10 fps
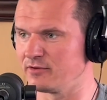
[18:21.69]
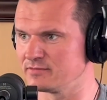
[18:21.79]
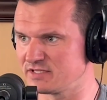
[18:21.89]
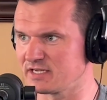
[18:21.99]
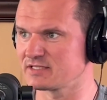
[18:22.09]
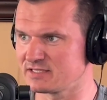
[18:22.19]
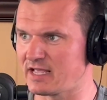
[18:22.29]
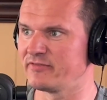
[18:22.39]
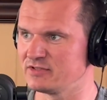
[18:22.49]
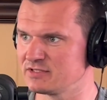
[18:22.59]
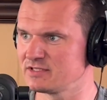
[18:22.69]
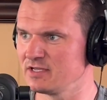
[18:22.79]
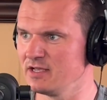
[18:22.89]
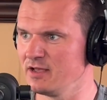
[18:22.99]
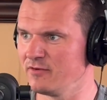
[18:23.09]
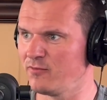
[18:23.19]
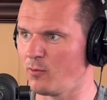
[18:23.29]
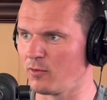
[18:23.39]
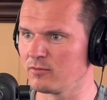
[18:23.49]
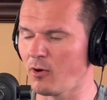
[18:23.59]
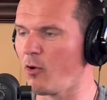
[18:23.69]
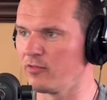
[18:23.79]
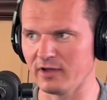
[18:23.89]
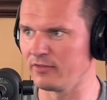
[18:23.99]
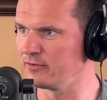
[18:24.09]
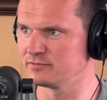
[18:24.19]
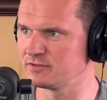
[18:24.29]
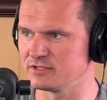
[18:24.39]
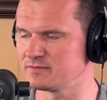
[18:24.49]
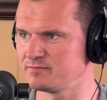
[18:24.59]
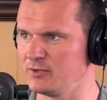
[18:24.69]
6/7 for all the other just,